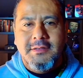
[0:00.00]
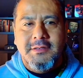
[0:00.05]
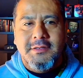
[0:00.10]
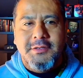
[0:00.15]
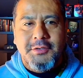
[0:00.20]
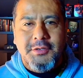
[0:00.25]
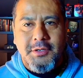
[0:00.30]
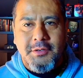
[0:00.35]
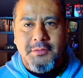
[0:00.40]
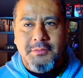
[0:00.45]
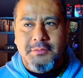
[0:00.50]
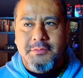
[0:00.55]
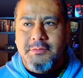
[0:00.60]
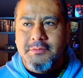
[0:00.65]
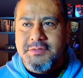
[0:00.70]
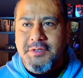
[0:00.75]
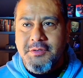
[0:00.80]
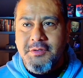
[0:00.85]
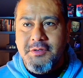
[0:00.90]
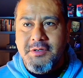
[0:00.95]
you know,
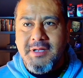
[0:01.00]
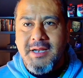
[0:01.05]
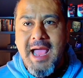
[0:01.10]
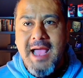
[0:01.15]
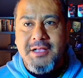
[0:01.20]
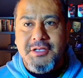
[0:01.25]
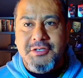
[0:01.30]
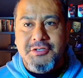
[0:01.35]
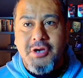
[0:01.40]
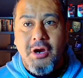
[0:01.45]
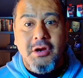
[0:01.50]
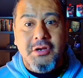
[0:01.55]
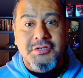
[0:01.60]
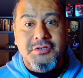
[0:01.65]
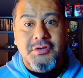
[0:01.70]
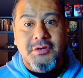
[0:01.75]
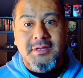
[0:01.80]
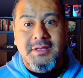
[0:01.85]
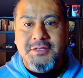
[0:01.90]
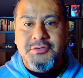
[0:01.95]
so you can charge
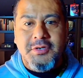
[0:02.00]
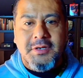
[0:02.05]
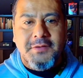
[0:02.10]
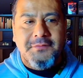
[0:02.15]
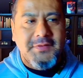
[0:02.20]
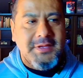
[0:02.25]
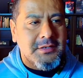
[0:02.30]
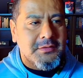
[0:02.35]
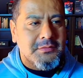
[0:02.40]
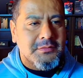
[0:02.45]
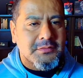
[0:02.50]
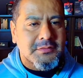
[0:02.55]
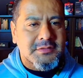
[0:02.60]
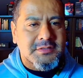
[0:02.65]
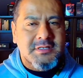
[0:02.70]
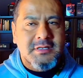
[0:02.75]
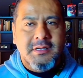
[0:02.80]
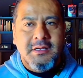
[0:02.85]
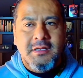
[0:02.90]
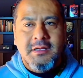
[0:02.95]
your electric
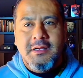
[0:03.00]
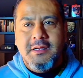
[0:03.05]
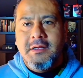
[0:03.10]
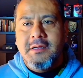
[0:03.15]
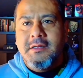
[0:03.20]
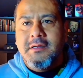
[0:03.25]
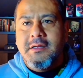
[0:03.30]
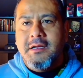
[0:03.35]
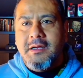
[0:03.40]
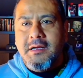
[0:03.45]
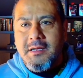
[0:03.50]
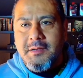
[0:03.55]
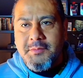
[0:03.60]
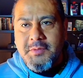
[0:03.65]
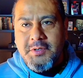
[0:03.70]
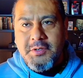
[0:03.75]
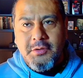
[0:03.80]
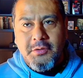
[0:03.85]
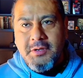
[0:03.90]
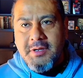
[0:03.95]
vehicles.
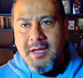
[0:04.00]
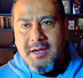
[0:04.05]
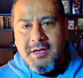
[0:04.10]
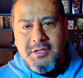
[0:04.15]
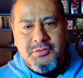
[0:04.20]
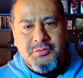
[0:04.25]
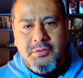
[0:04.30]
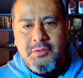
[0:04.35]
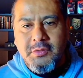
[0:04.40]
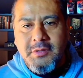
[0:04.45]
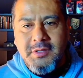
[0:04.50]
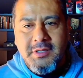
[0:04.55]
You know, you got to drill